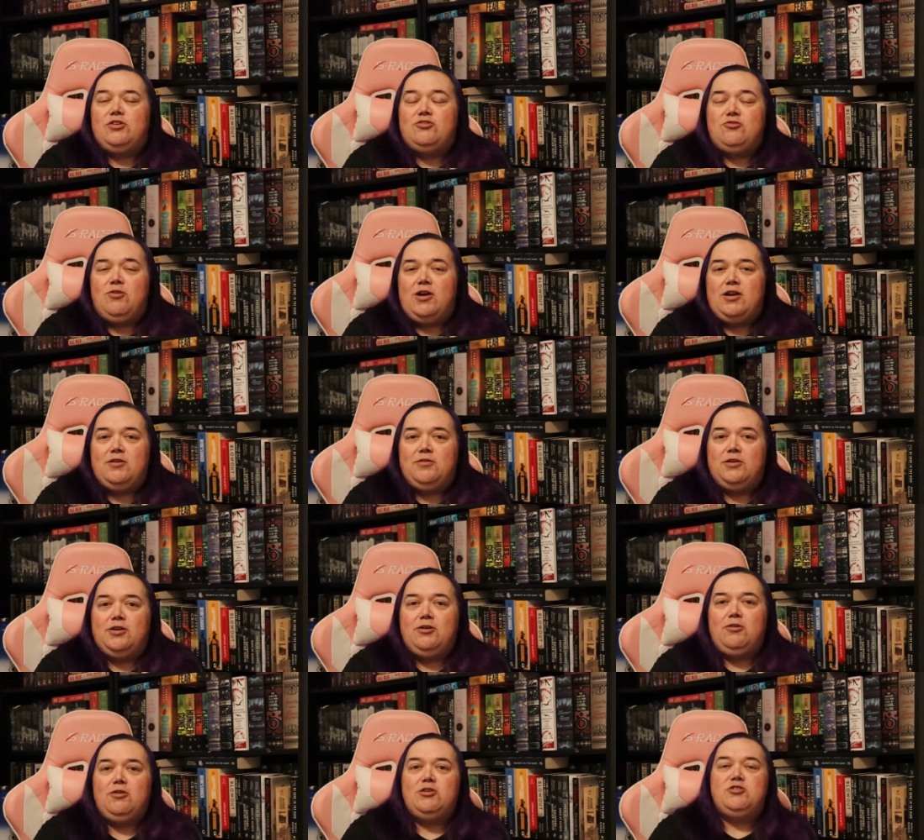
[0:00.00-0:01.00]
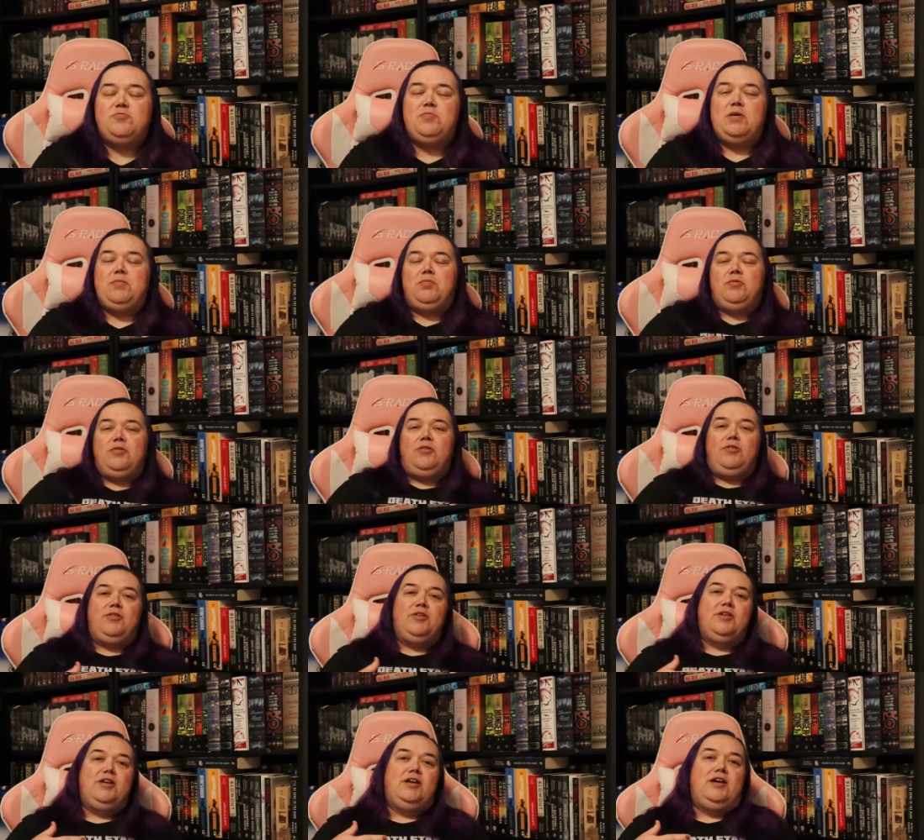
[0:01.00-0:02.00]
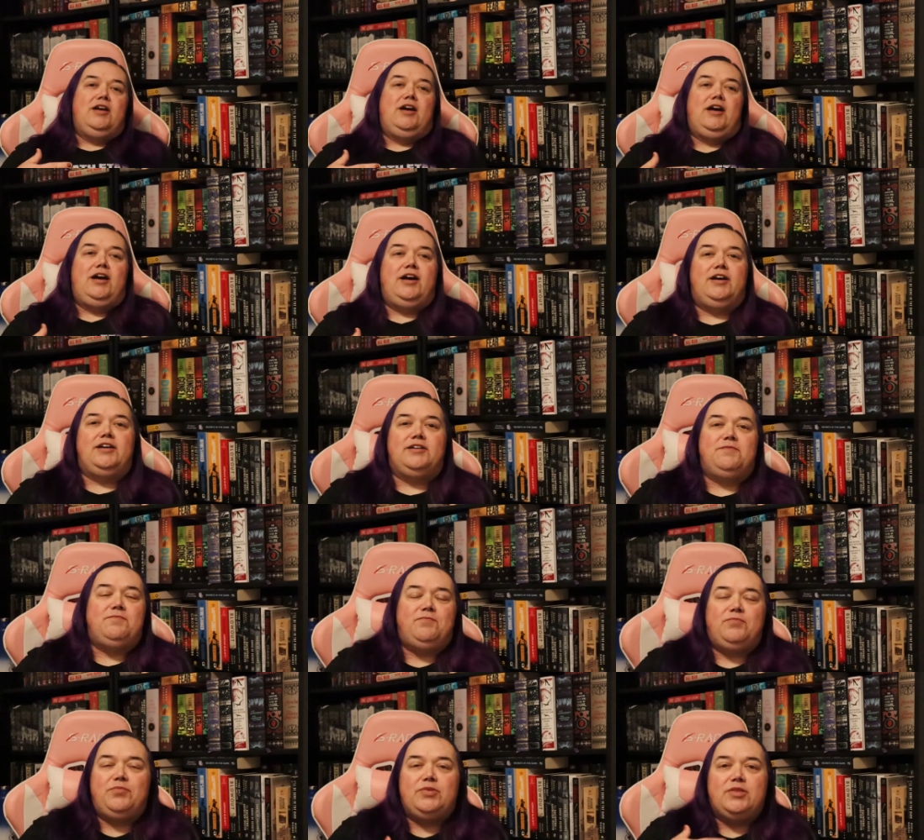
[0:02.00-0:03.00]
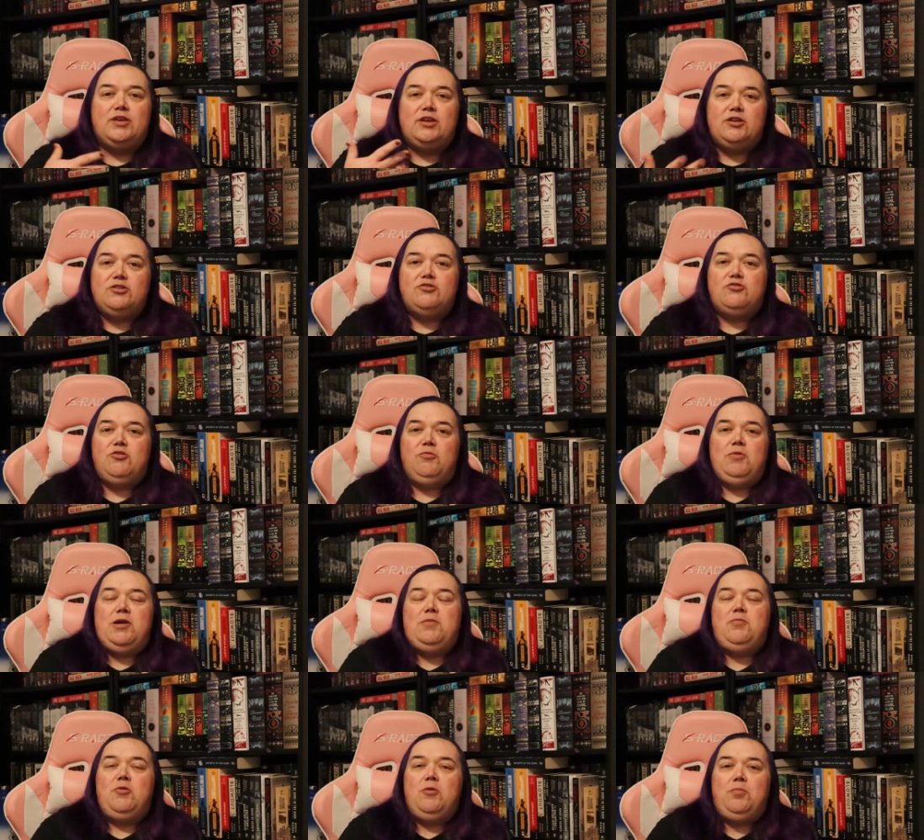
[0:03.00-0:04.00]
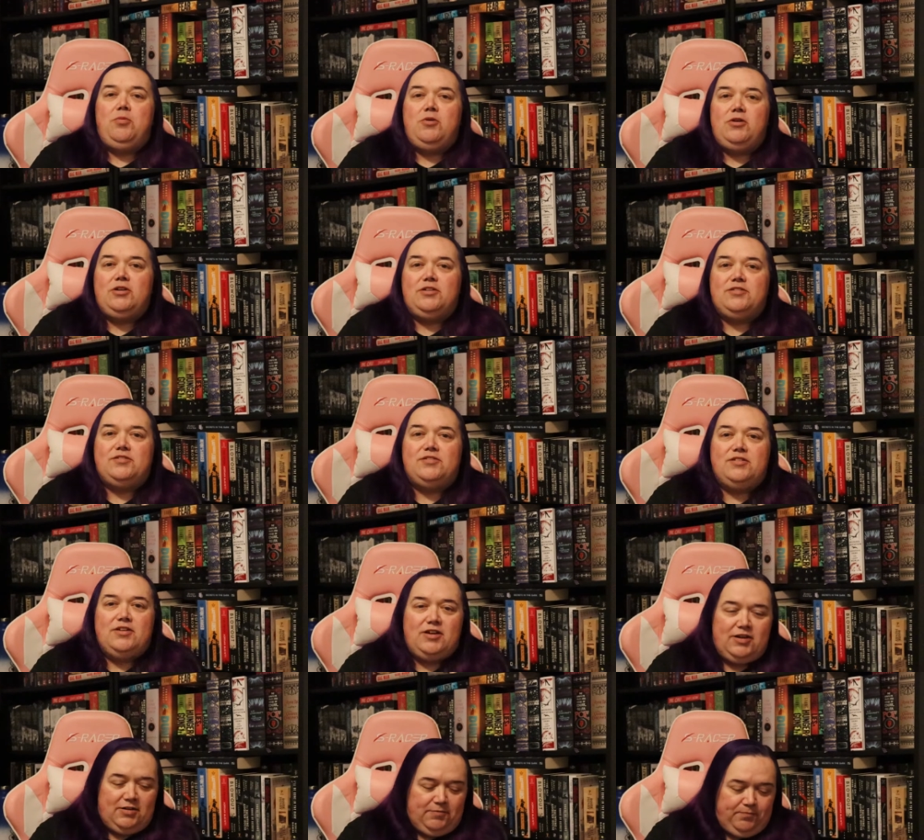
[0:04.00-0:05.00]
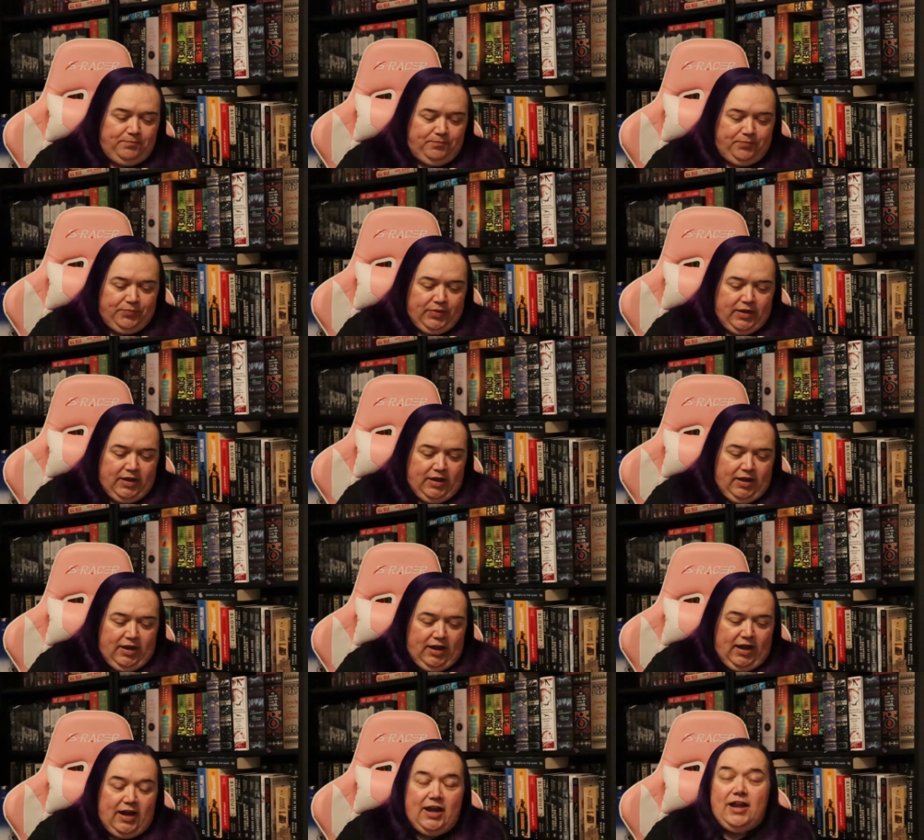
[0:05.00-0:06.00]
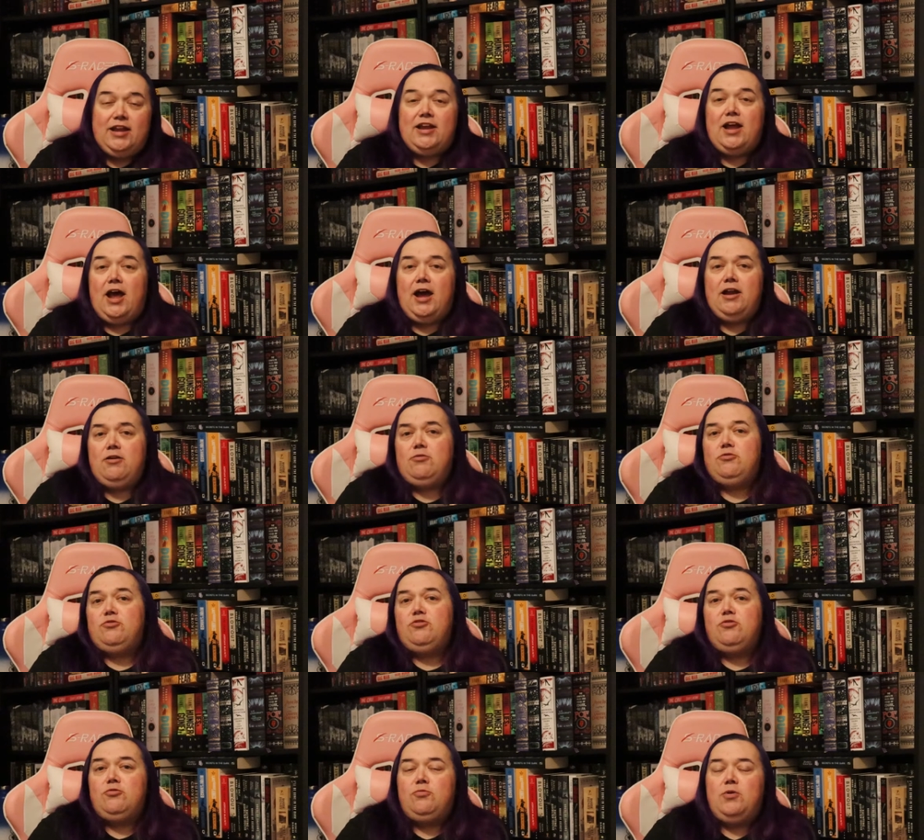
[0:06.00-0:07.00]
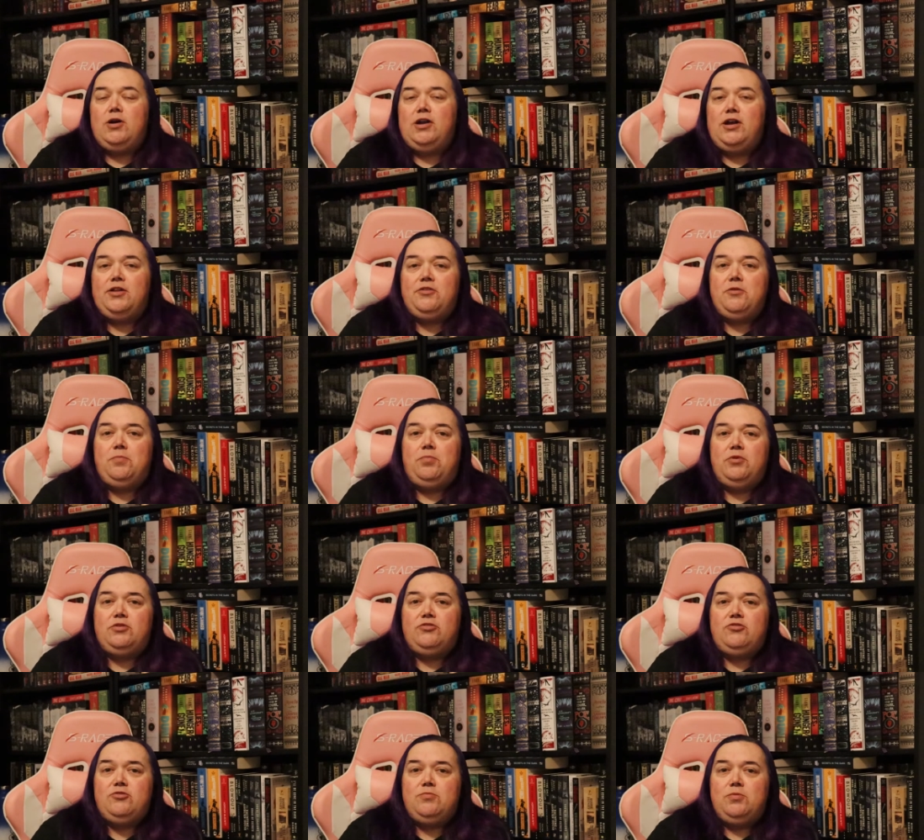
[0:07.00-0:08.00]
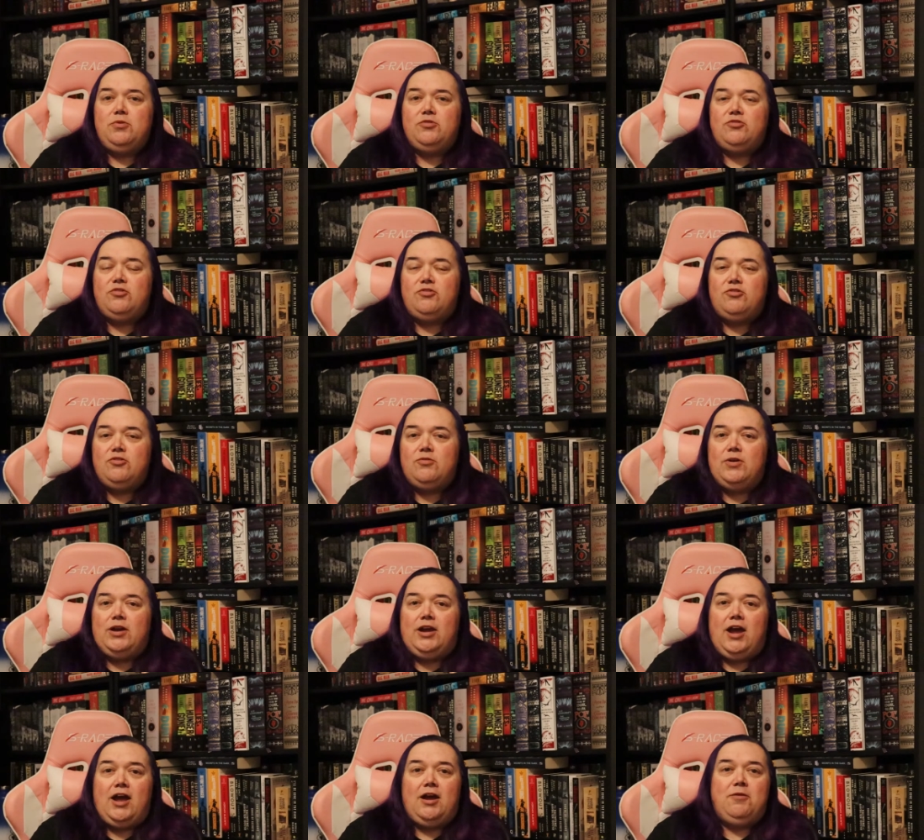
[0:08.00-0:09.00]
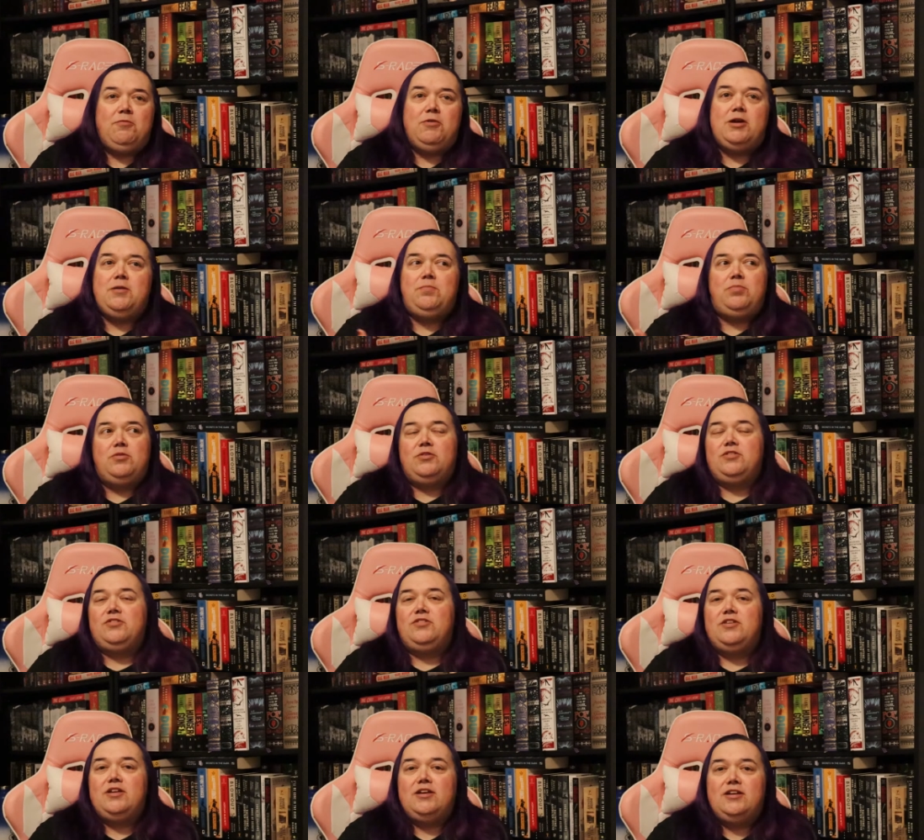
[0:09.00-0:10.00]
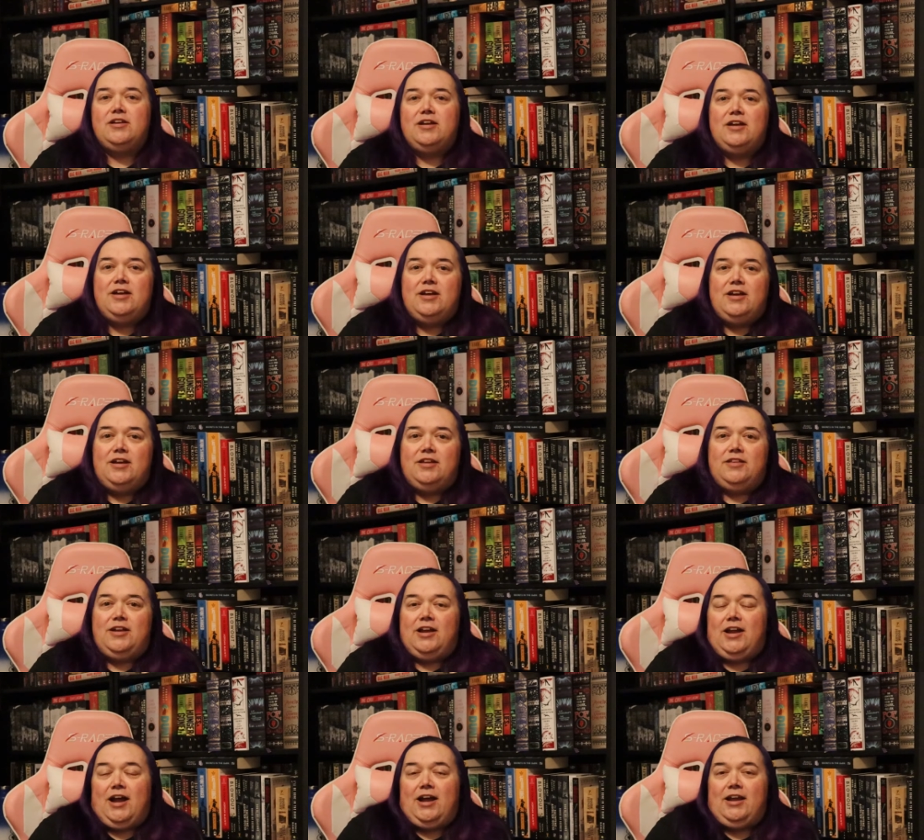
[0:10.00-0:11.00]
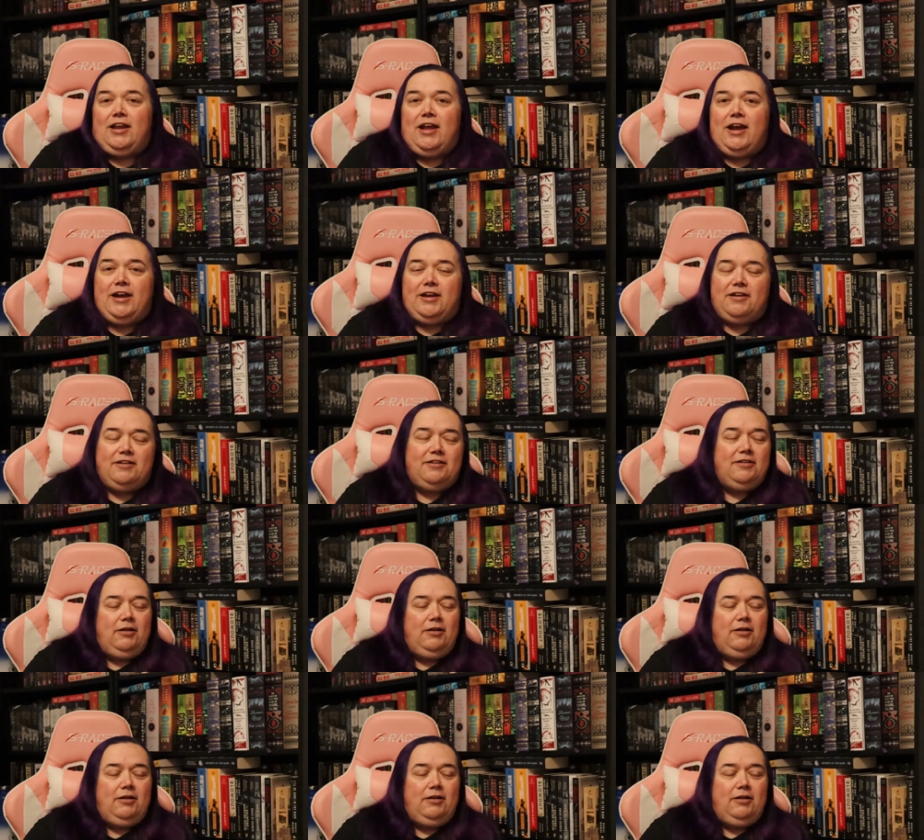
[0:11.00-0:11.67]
I try to encourage people to read more books. And I don't do what other booktubers are doing. I read books that I like.